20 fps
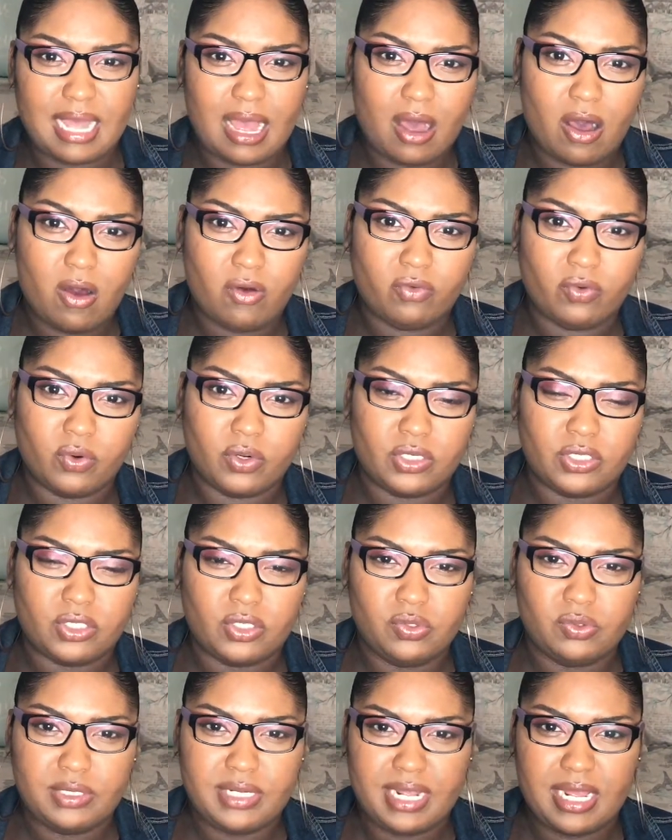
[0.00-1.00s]
off or it's
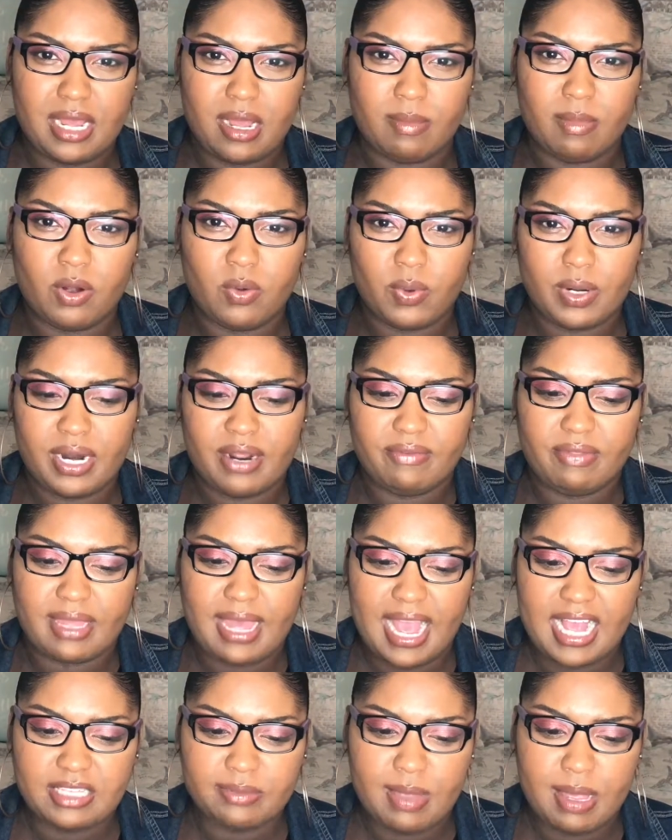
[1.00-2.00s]
too dim or whatever the
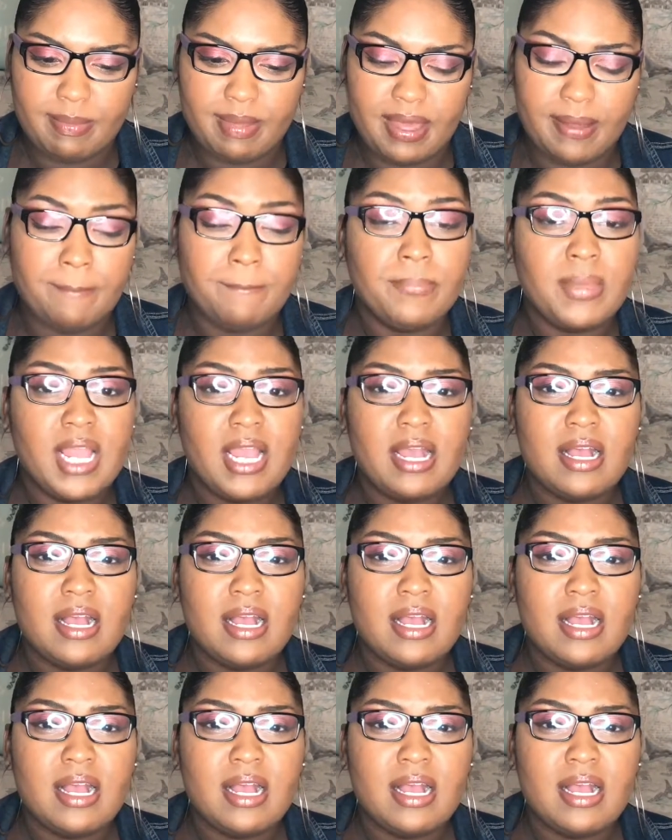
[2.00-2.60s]
case may be.